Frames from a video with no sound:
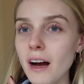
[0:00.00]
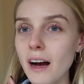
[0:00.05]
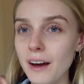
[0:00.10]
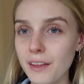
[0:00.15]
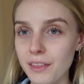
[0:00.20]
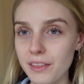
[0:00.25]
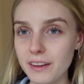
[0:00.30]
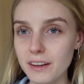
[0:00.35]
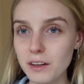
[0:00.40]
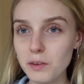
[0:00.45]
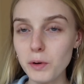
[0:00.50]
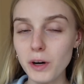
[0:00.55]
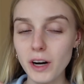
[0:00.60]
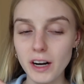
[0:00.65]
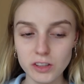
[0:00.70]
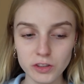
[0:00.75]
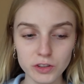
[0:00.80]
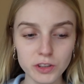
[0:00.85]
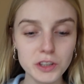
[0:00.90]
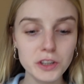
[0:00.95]
I think we're
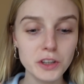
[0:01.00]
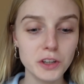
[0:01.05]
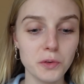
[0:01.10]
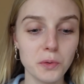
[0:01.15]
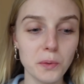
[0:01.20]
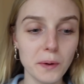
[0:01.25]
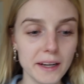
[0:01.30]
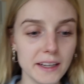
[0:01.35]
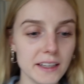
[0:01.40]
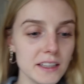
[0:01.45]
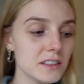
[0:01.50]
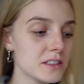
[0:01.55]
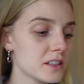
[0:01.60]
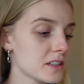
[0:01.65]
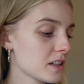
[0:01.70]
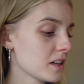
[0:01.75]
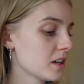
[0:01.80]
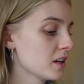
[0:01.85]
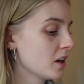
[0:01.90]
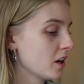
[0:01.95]
actually gonna wait